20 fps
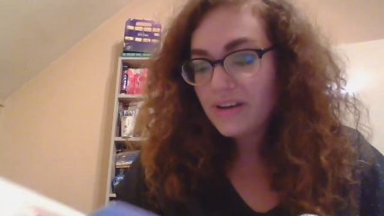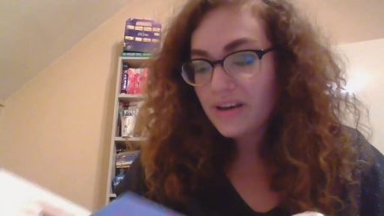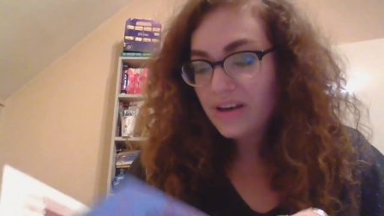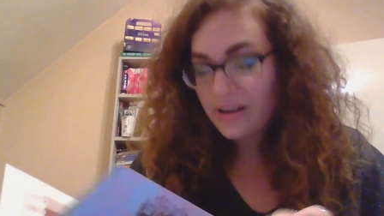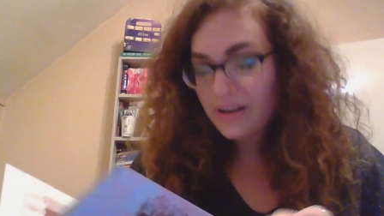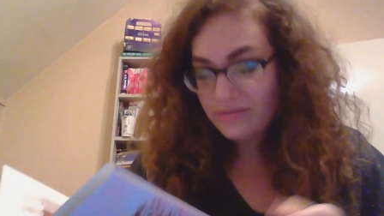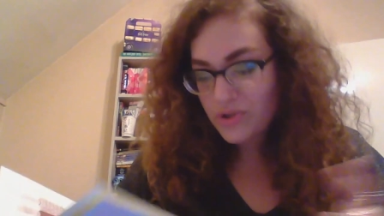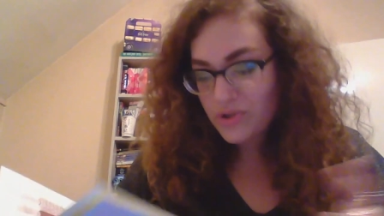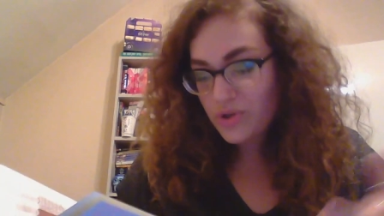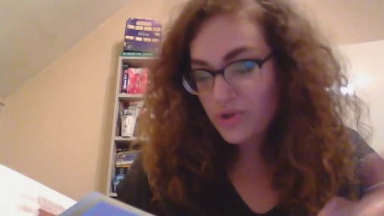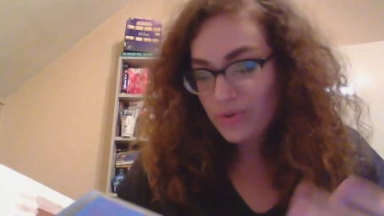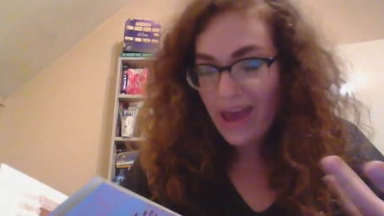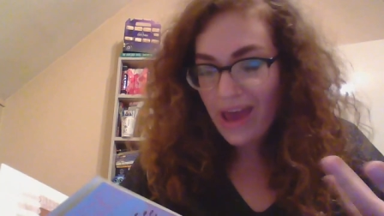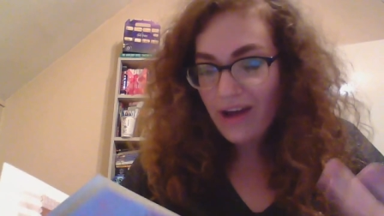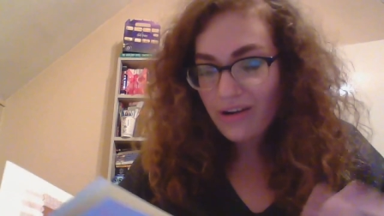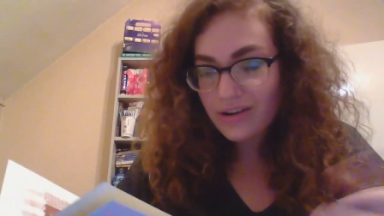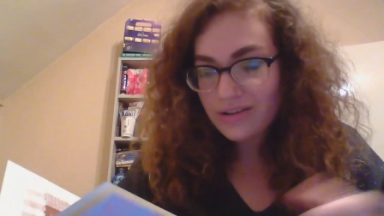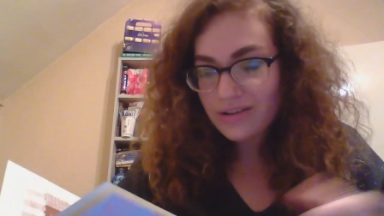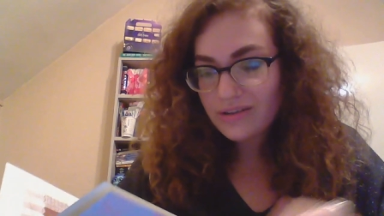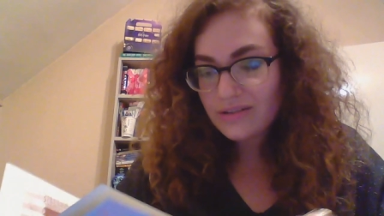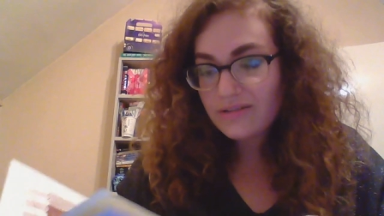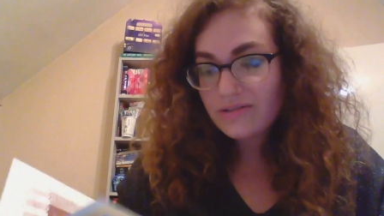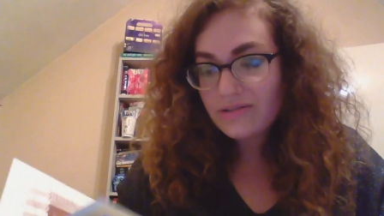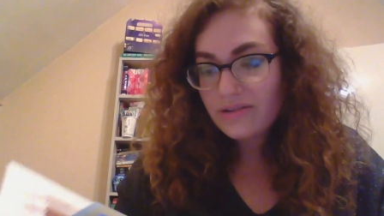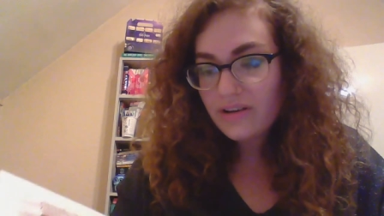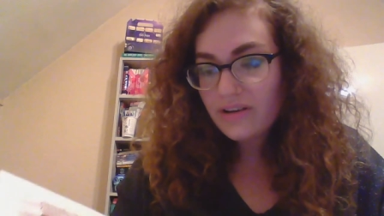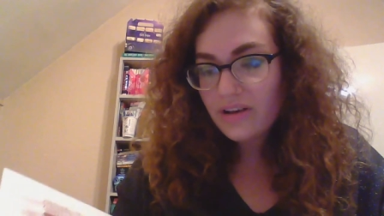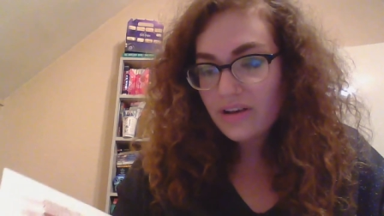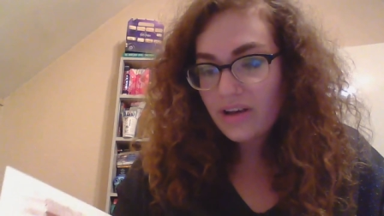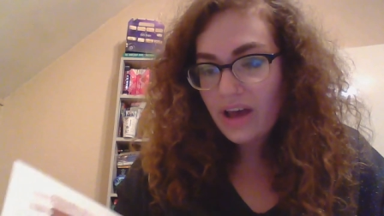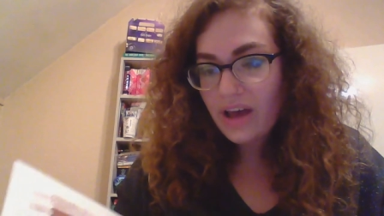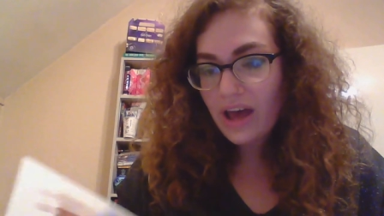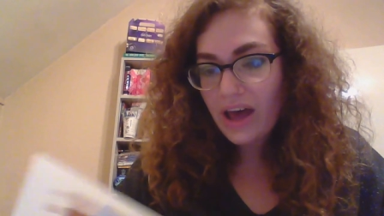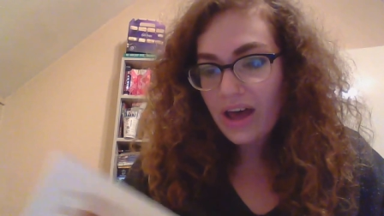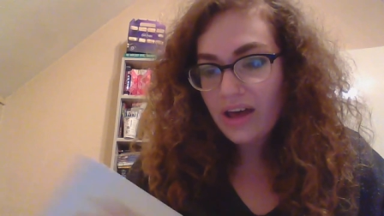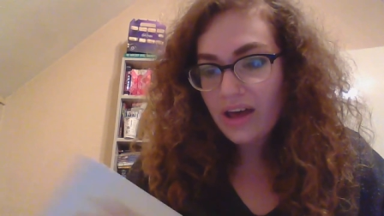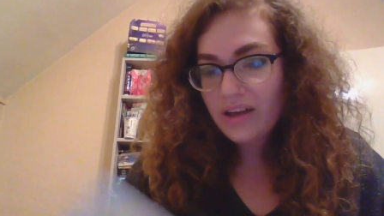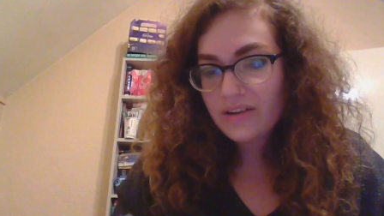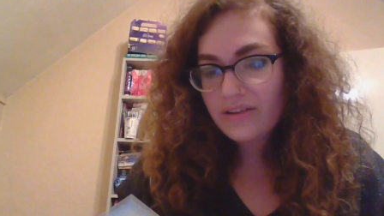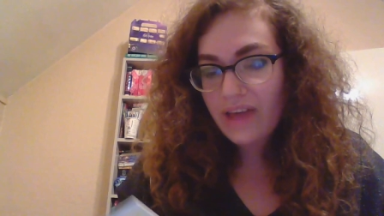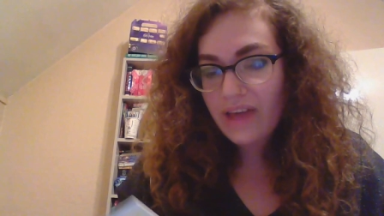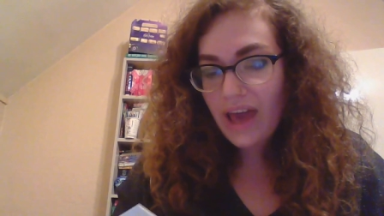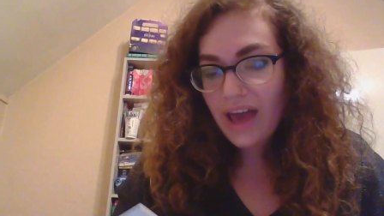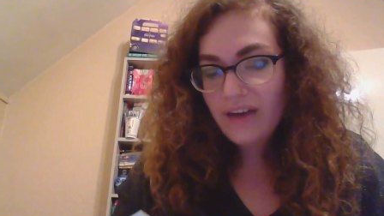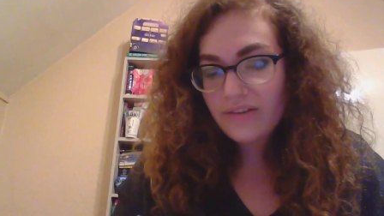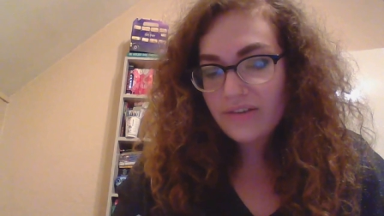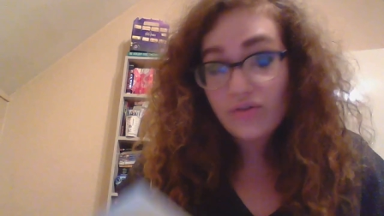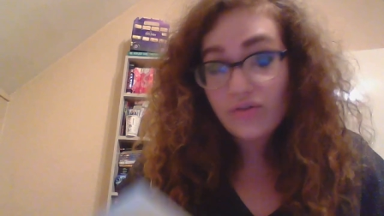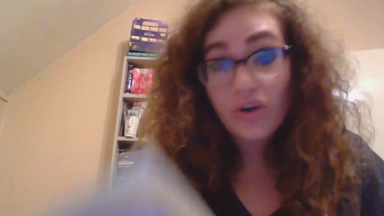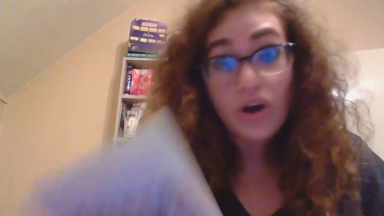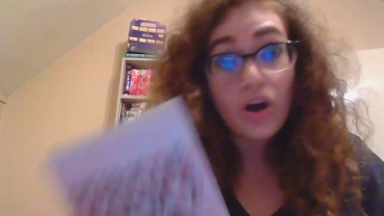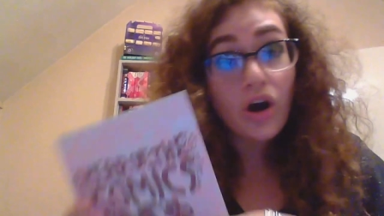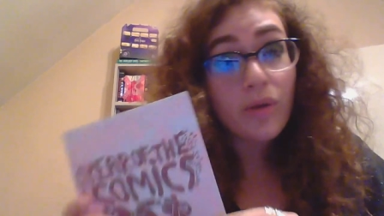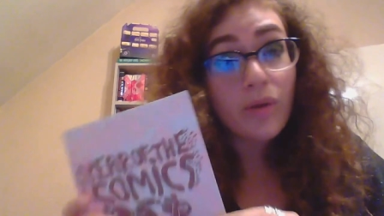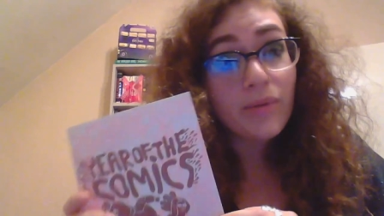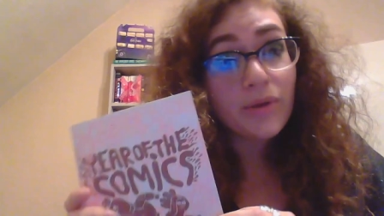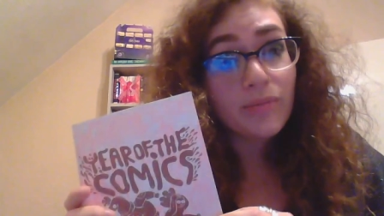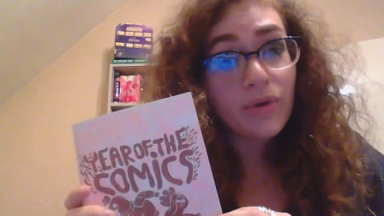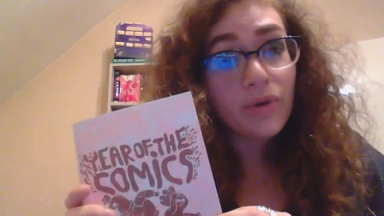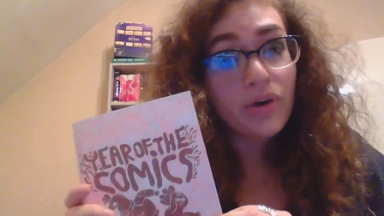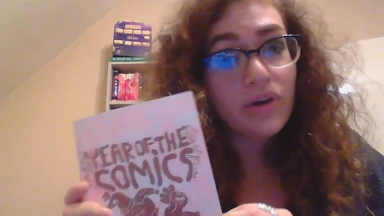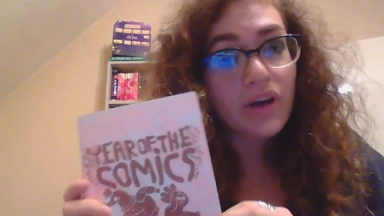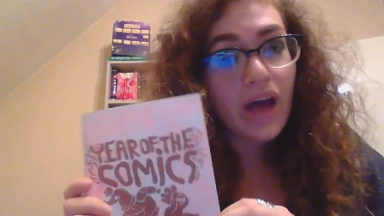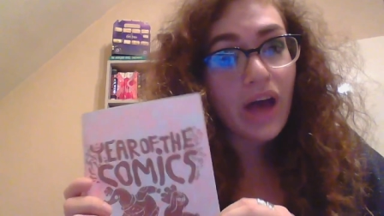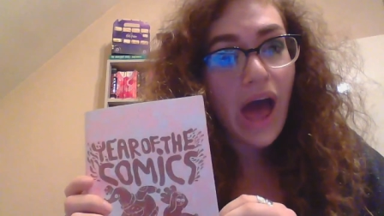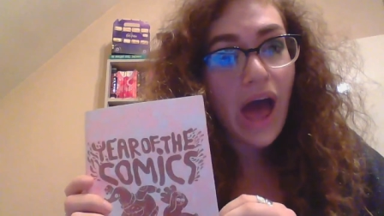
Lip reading: Yeah, 2 characters, and they have to write a comic book,